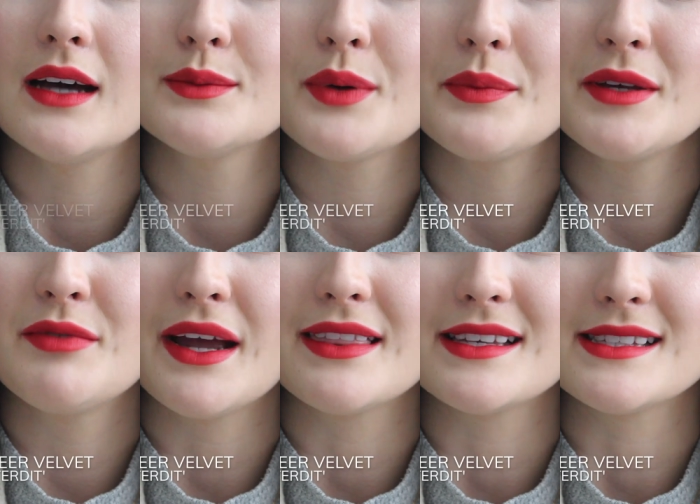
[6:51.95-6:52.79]
I'd probably
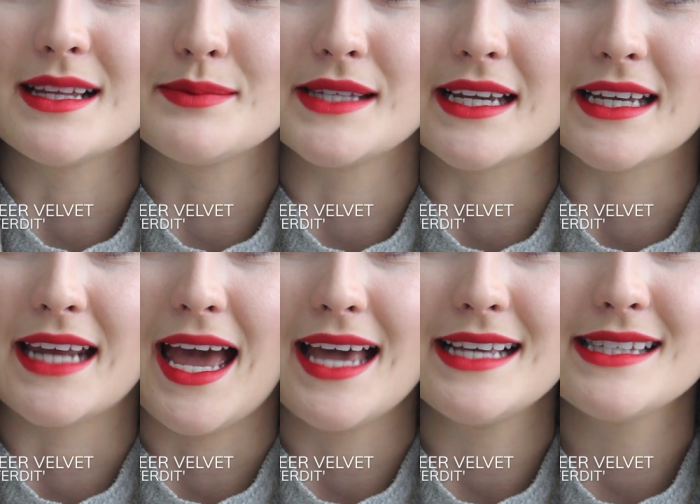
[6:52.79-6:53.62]
rate this lipstick an
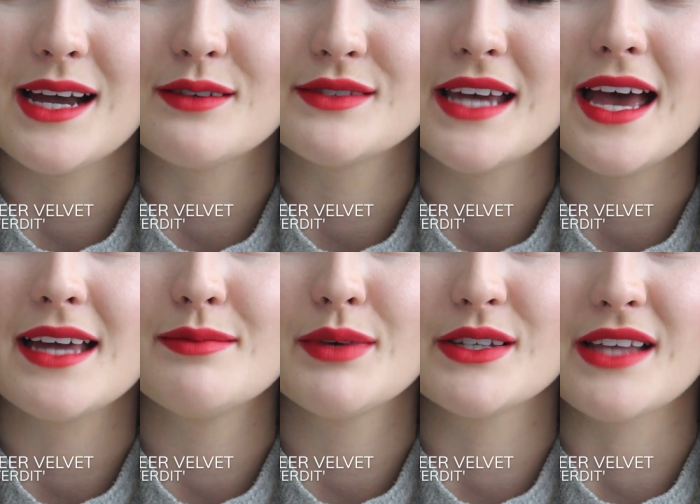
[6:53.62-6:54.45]
eight out of
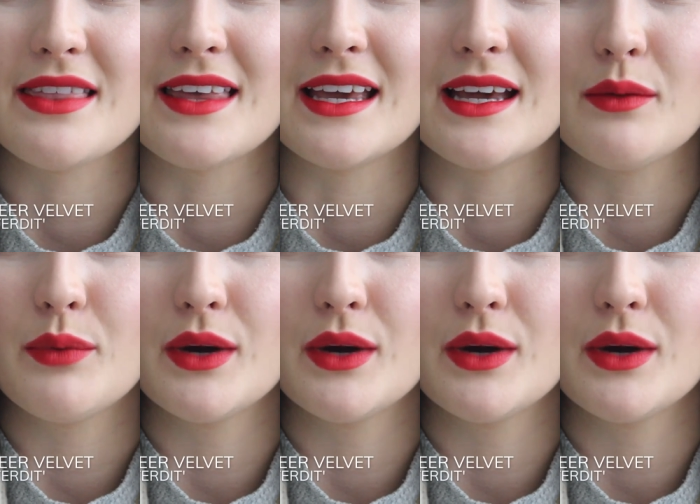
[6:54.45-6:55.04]
ten, because I think